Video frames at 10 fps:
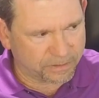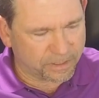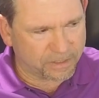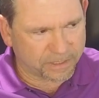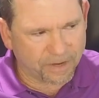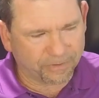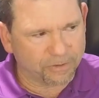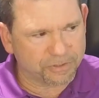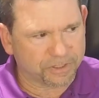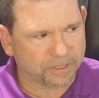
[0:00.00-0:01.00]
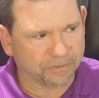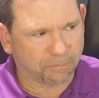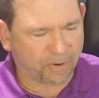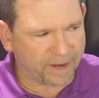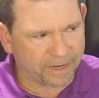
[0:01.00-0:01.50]
it's evolution of the
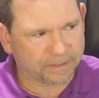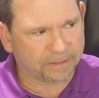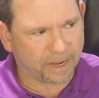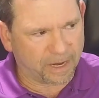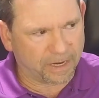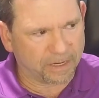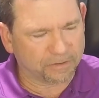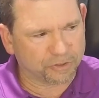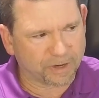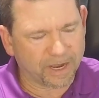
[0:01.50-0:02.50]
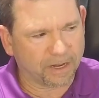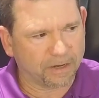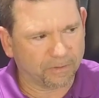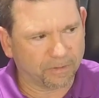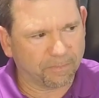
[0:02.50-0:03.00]
brand, and
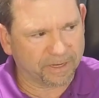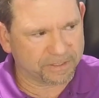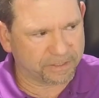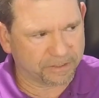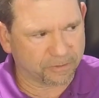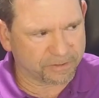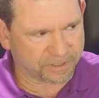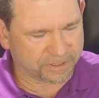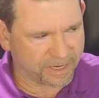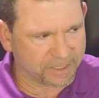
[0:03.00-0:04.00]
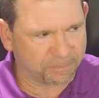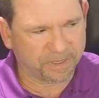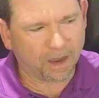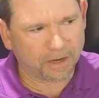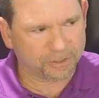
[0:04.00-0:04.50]
the biggest thing to our success,
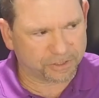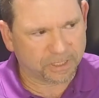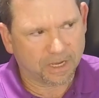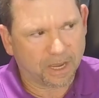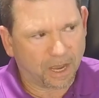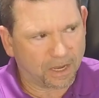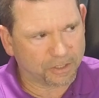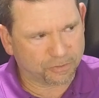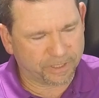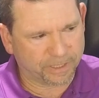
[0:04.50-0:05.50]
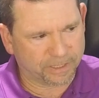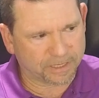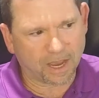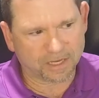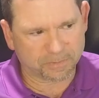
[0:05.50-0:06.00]
beyond just treating it as a
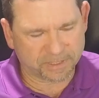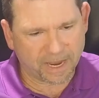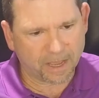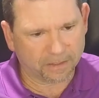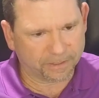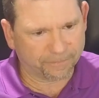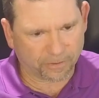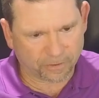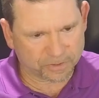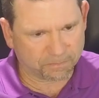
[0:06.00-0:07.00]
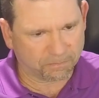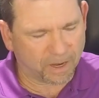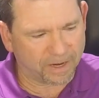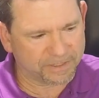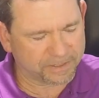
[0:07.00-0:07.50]
hospitality first
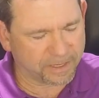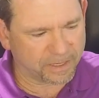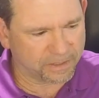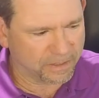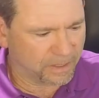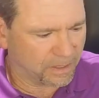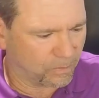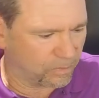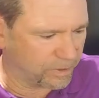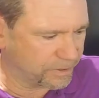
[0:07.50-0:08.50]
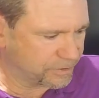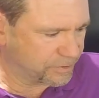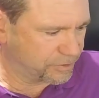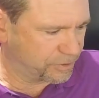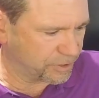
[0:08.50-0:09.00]
mindset, was
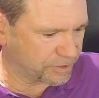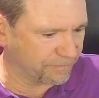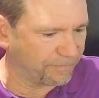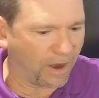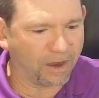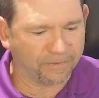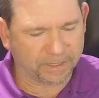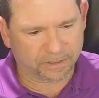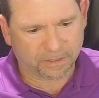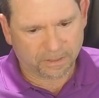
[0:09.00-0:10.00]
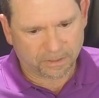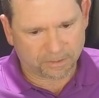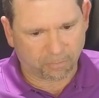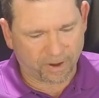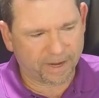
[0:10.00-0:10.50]
just evolving
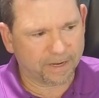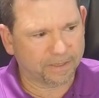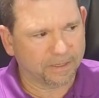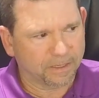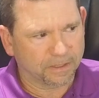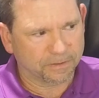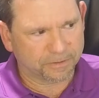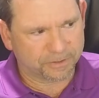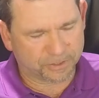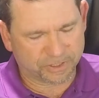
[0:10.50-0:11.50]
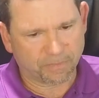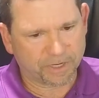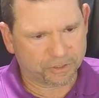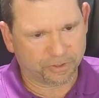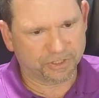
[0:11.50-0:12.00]
the brand just to make
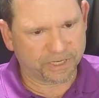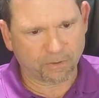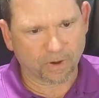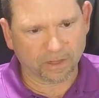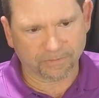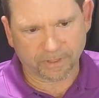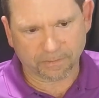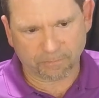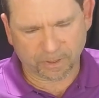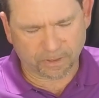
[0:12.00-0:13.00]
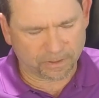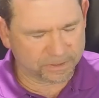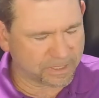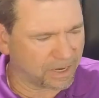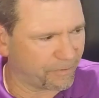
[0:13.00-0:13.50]
sure you stay relevant.
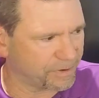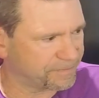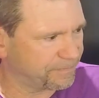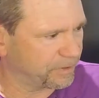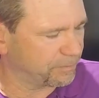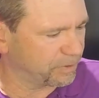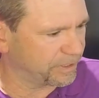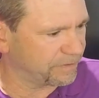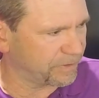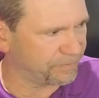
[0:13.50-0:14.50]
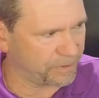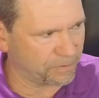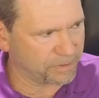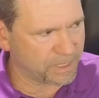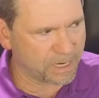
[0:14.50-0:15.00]
Because I've always fully believe if
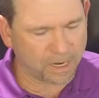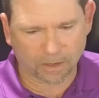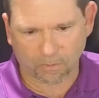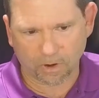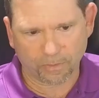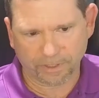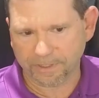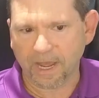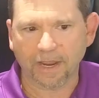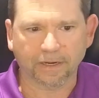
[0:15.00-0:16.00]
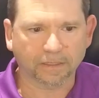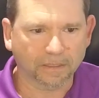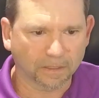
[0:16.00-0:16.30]
you're not growing, you're dying.